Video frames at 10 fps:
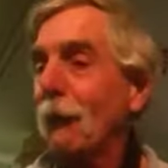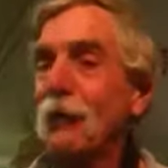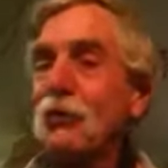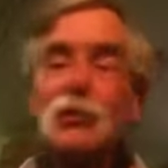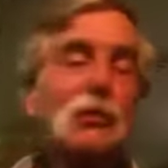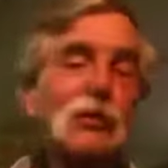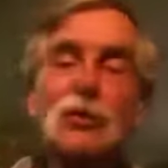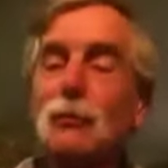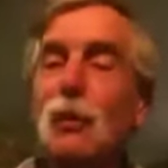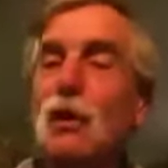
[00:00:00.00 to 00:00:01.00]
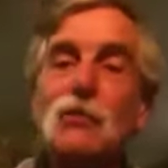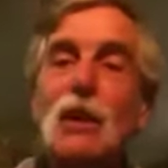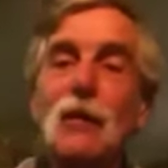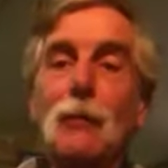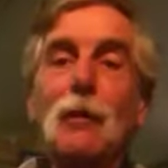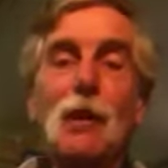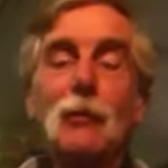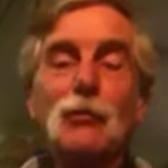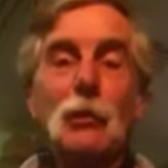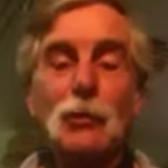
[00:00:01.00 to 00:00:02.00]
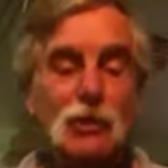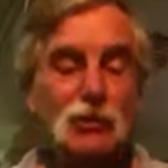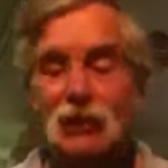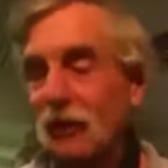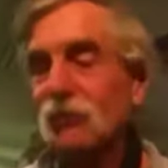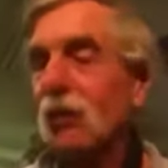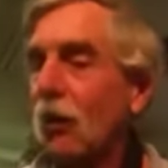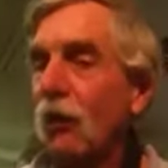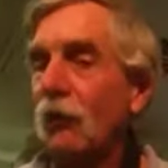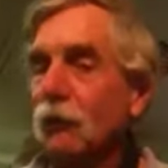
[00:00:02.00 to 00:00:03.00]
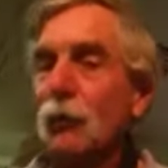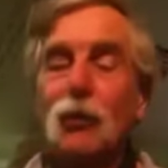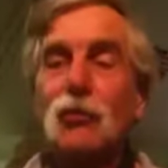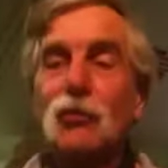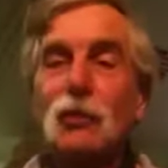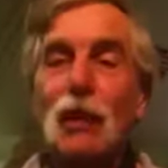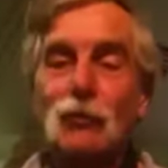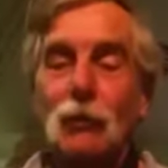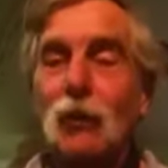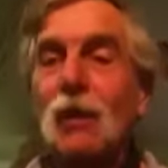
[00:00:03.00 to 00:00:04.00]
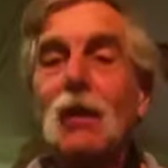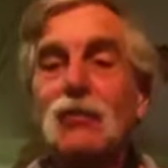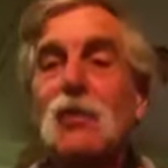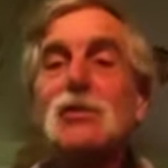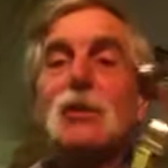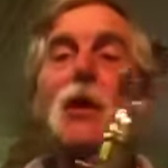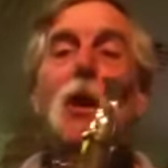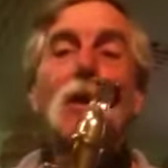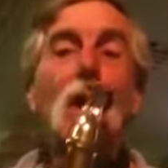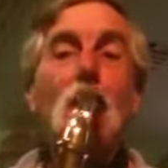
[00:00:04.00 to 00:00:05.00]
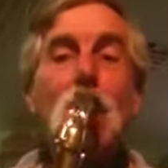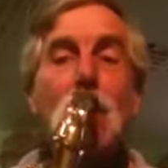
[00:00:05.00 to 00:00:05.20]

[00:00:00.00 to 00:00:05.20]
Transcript: You can just it just plays down at the bottom so easy, and that's the hardest part of the saxophone. It's easy to honk it.